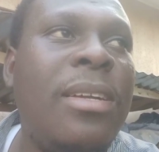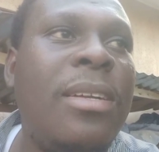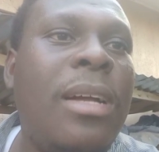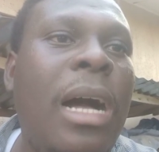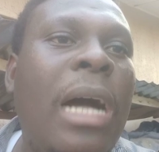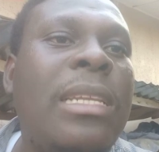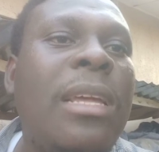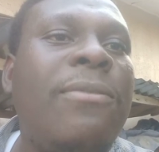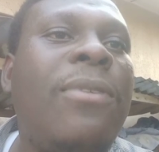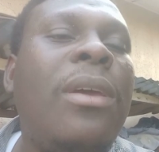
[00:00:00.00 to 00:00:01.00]
and
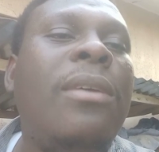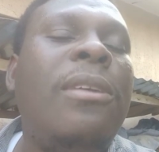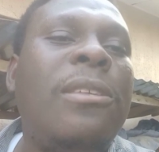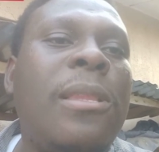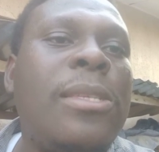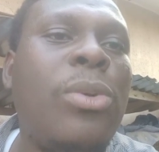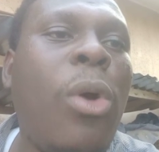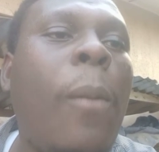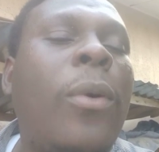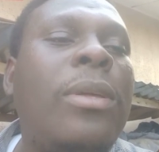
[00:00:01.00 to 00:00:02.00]
then very easily she will
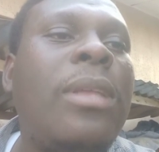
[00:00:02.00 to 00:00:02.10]
come on it,